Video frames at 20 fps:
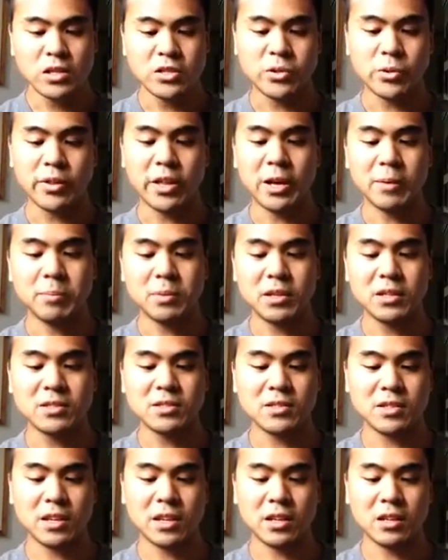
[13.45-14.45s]
So that being
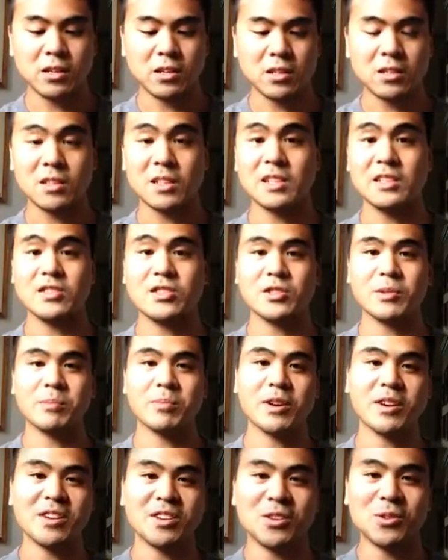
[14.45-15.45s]
said, let's jump
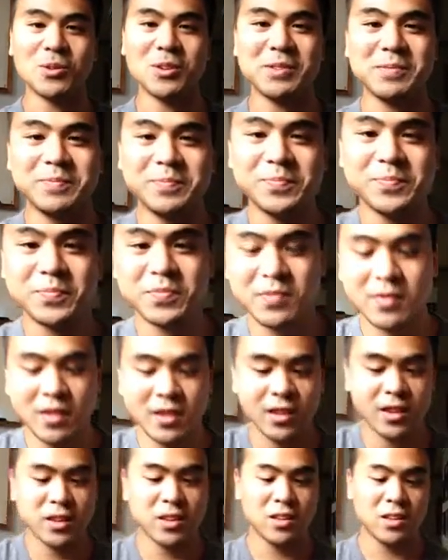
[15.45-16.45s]
right into it.
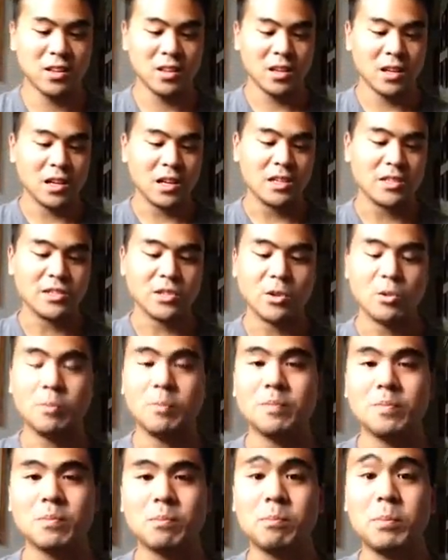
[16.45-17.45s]
So
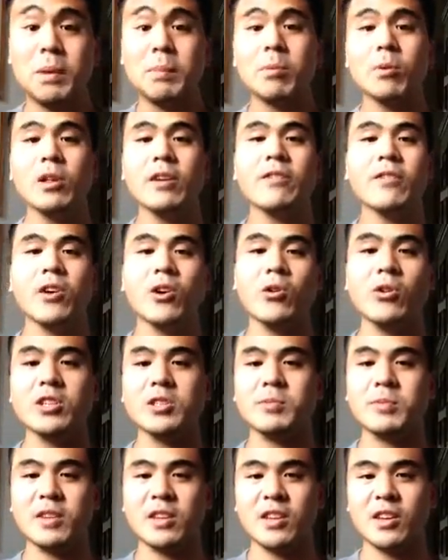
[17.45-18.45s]
people have
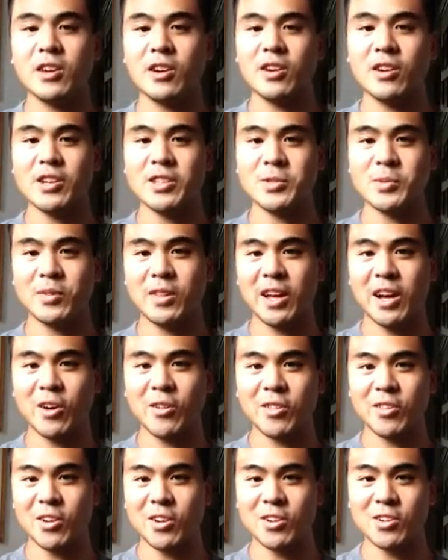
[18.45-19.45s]
always been curious with
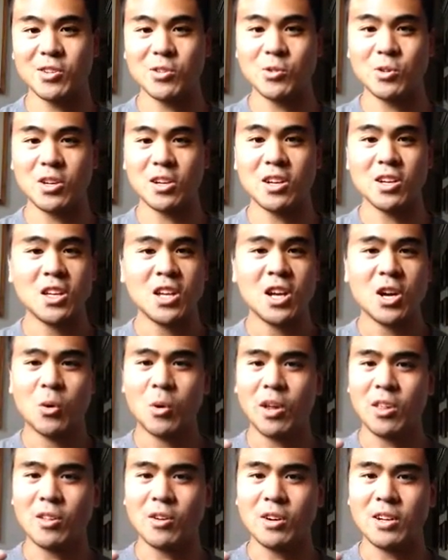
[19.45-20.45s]
how they are doing,
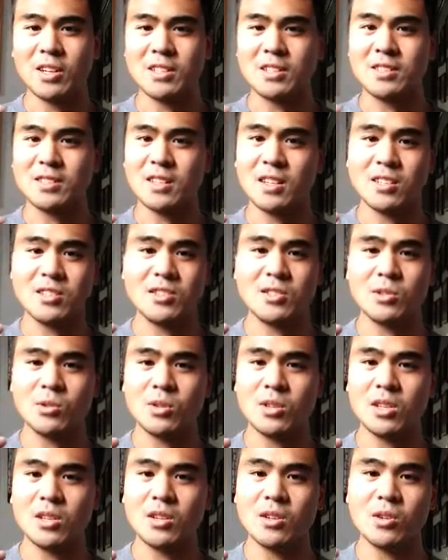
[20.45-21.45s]
whether it's a
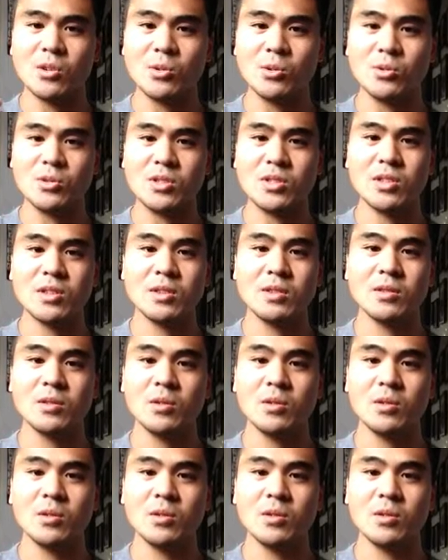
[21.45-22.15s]
student who's